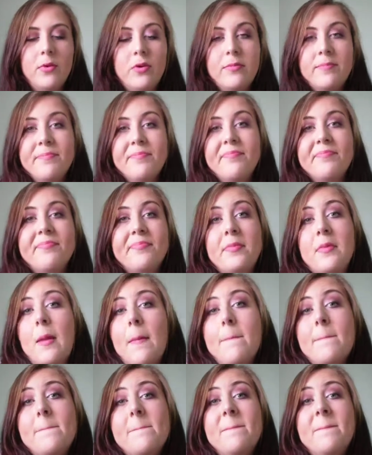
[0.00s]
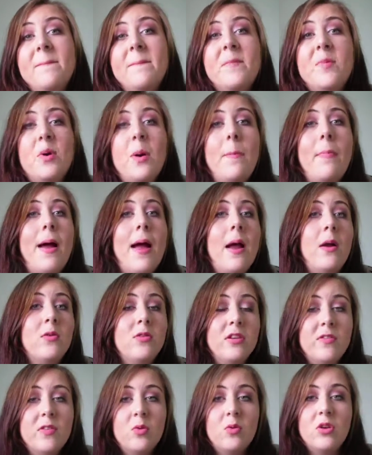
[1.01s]
But for a
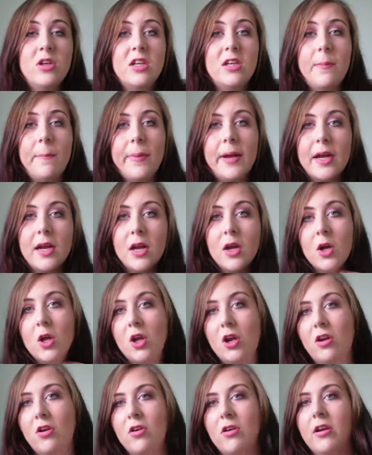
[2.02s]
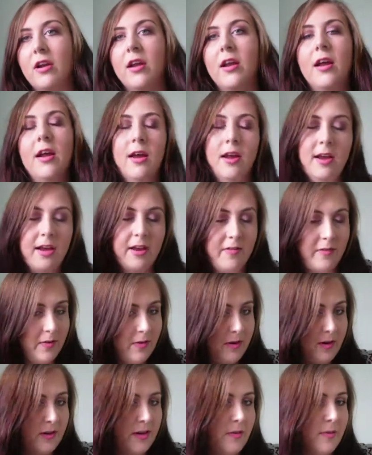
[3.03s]
pound, if you wanted a pink colour, or if
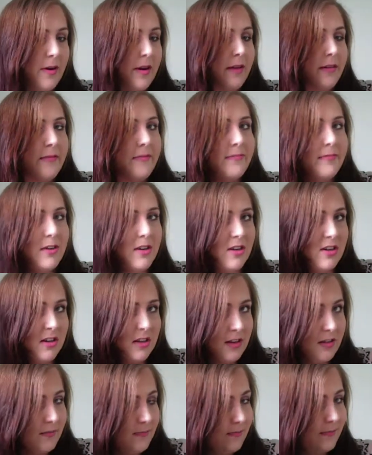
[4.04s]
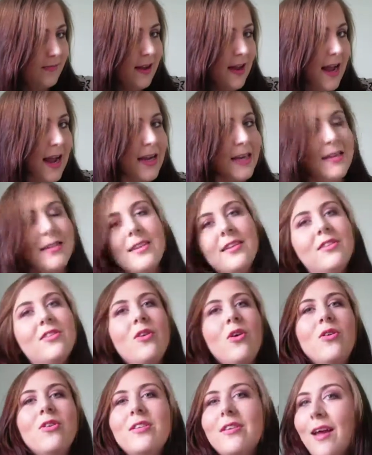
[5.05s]
you were doing like a 80s
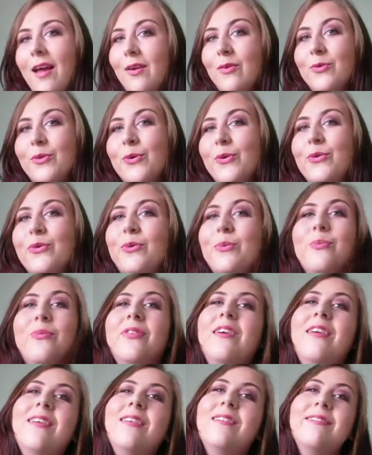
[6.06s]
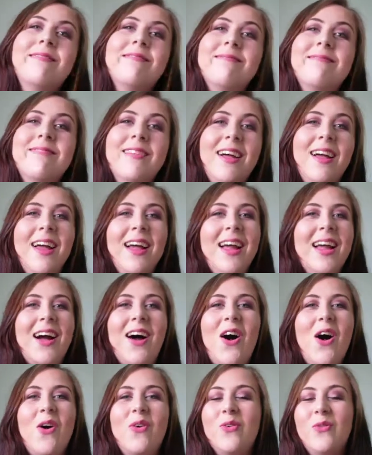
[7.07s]
night out or something,
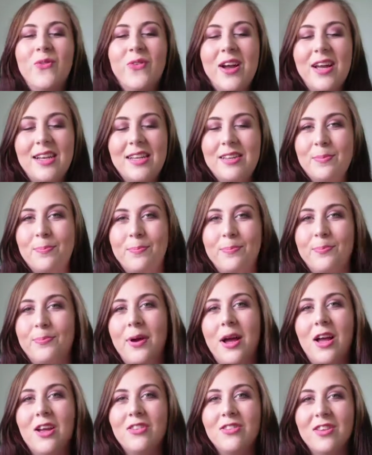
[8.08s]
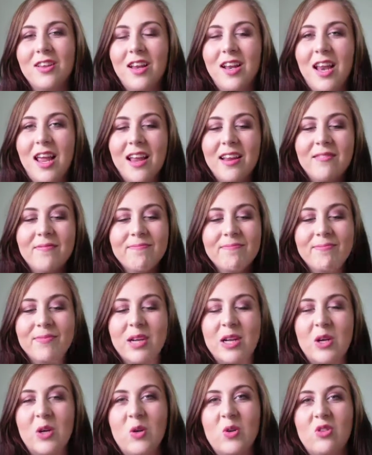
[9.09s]
I wouldn't wear this personally,
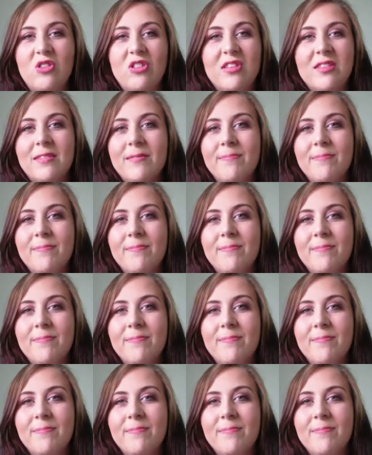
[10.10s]
because